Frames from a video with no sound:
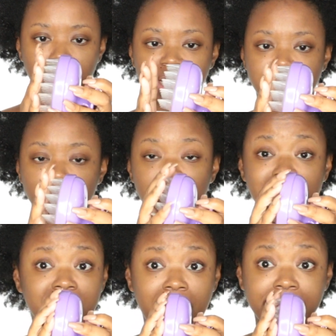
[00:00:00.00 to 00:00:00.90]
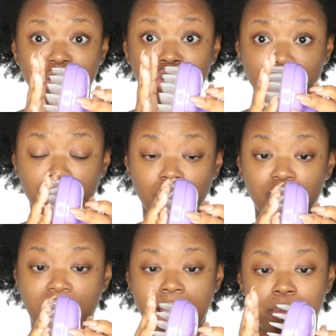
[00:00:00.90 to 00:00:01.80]
but it's a really nice gentle
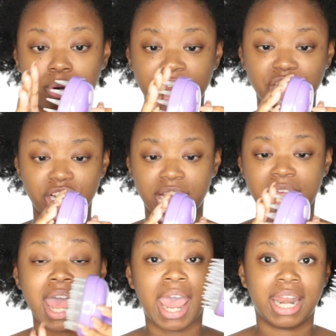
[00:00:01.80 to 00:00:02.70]
vibration,